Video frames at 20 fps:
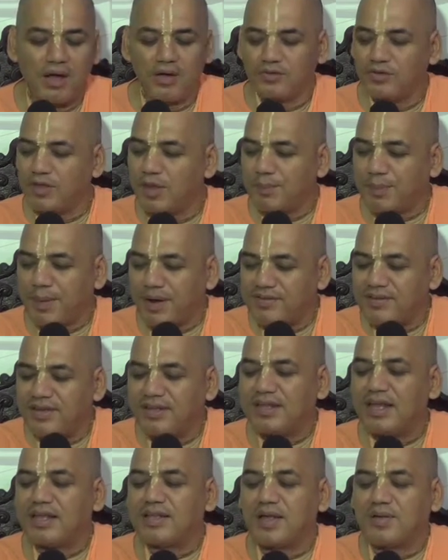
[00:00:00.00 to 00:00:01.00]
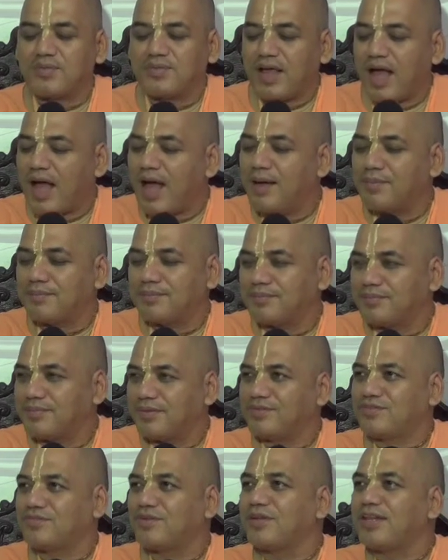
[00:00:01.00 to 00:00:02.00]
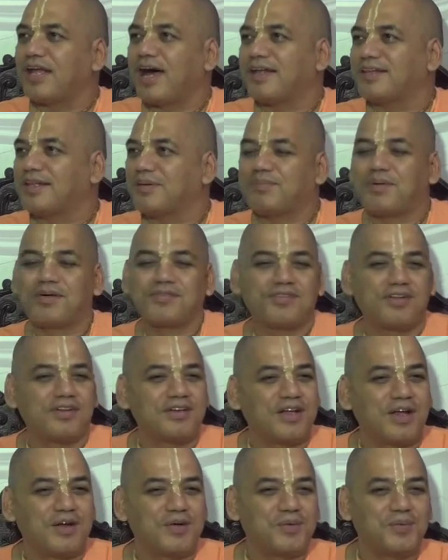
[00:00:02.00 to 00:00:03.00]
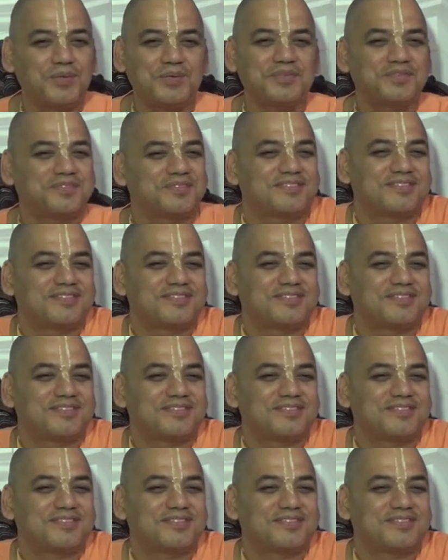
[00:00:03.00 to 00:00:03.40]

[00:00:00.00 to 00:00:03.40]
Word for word: So the prachetas have come, it's not the other person can rule.